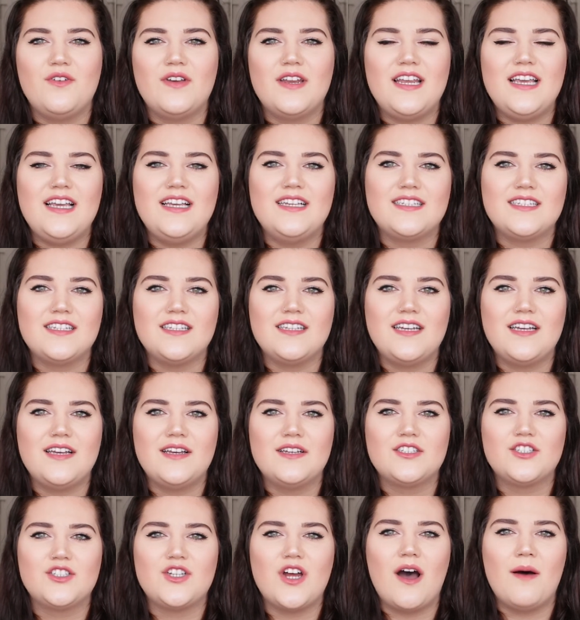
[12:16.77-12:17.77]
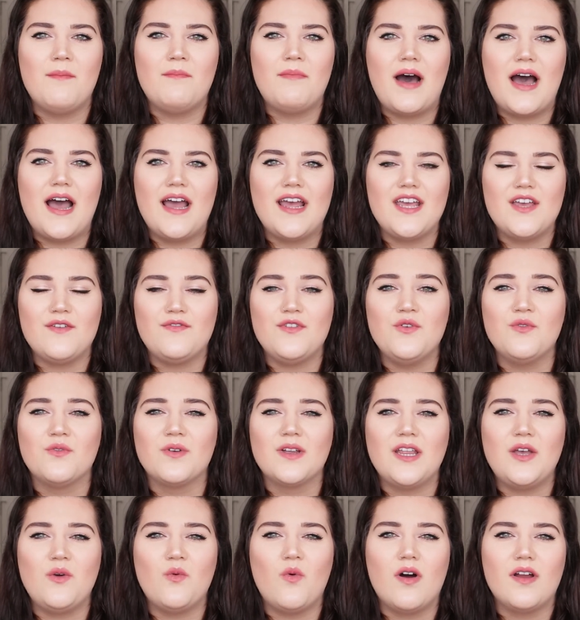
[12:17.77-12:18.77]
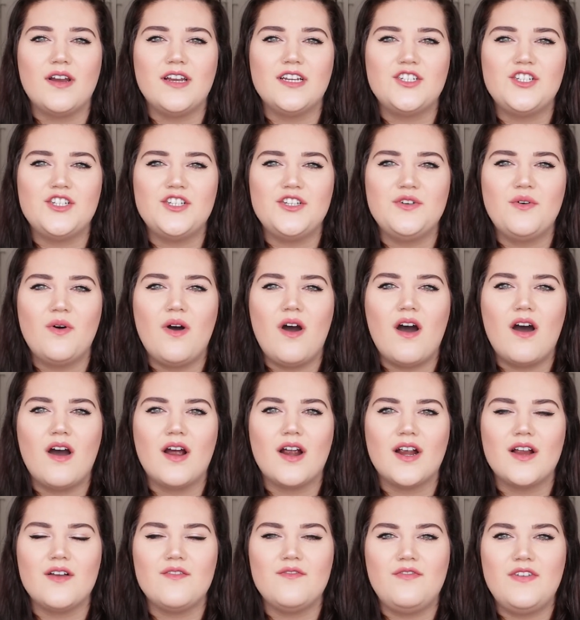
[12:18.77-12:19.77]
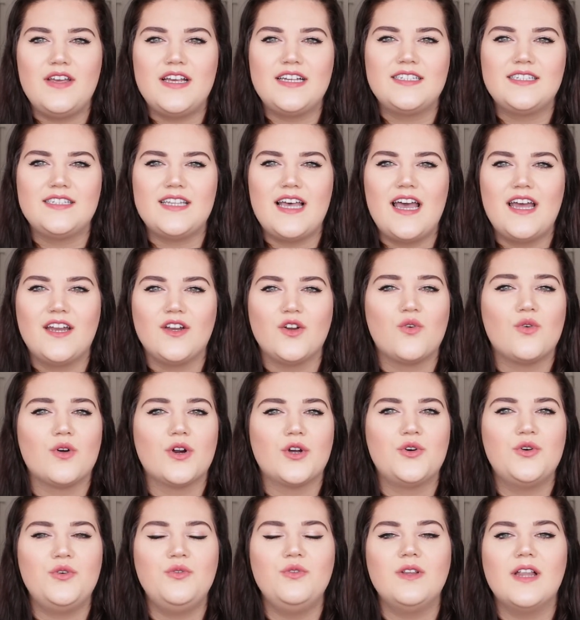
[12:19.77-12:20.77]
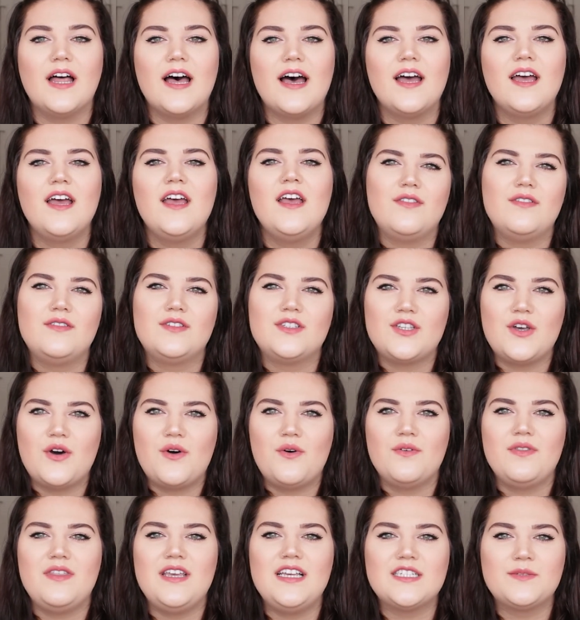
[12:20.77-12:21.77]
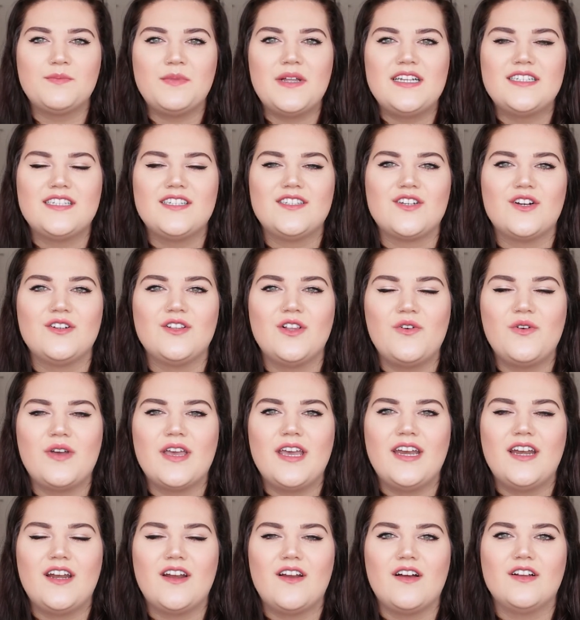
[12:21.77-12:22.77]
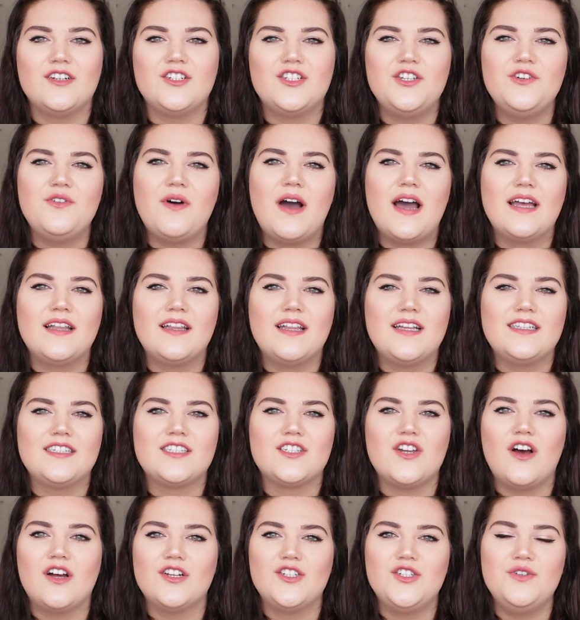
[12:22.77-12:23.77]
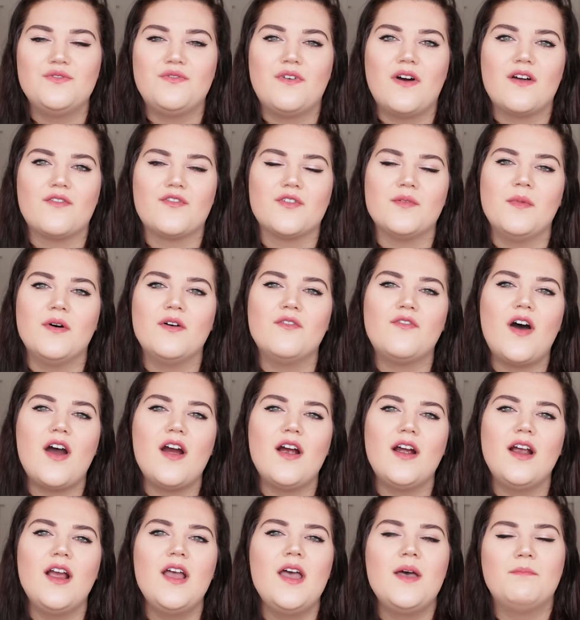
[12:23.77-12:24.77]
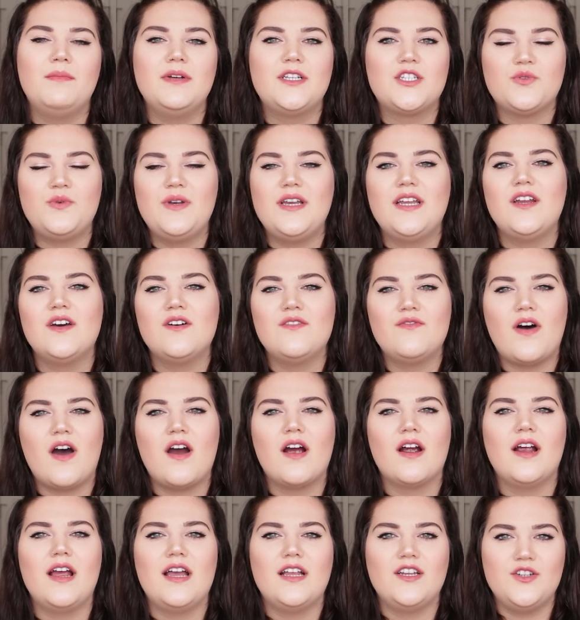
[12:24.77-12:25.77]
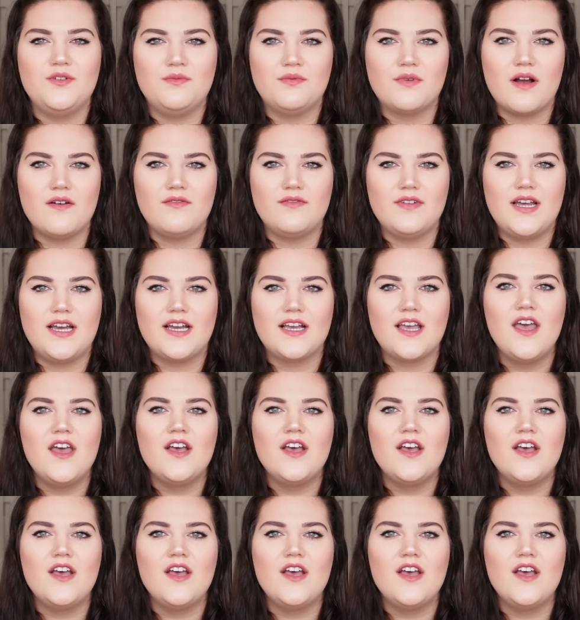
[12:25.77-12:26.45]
could easily stop by if you really wanted to are Vis and Korčula. So these places are located on 2 islands not too far from Hvar, between Hvar and Dubrovnik.